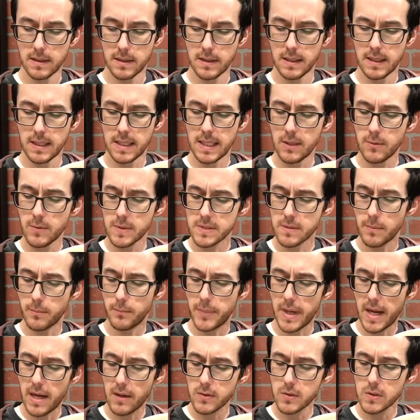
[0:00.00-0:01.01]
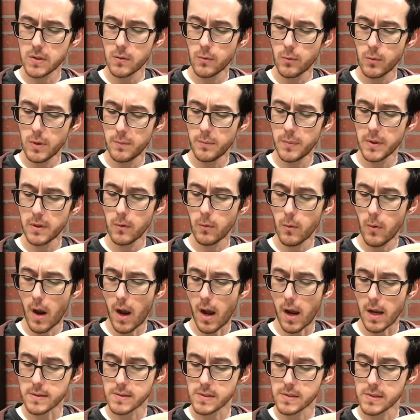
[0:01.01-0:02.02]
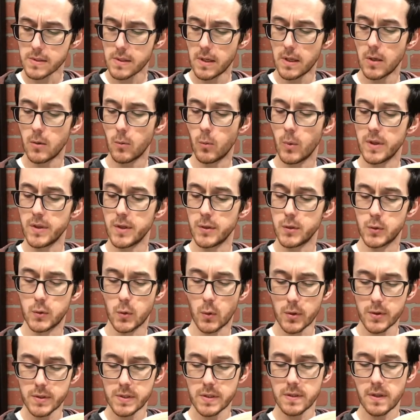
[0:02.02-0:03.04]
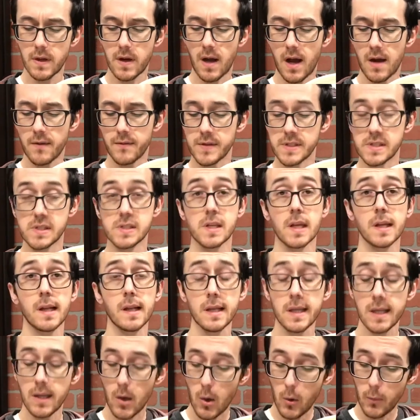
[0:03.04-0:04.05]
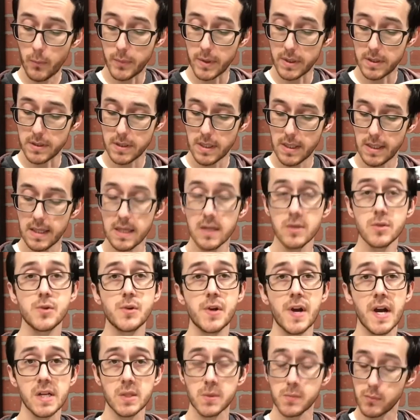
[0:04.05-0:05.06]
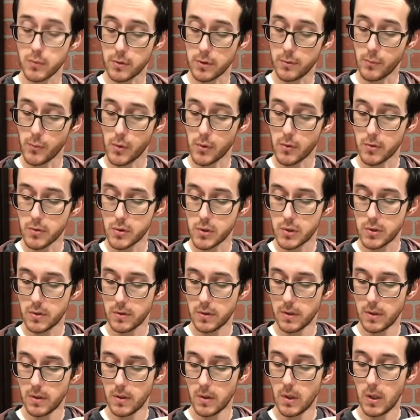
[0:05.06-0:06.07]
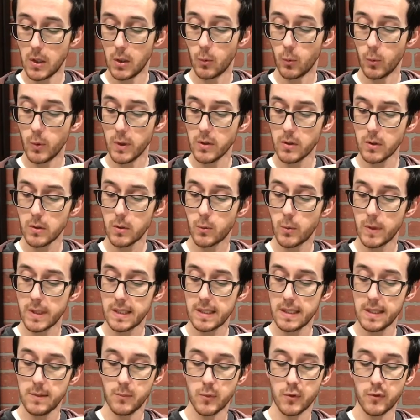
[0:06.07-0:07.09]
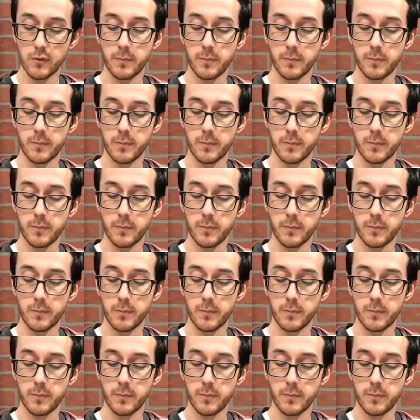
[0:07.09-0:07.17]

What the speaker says: He was about to creep across when the door to the office suddenly opened and Jasper emerged. Will quickly moved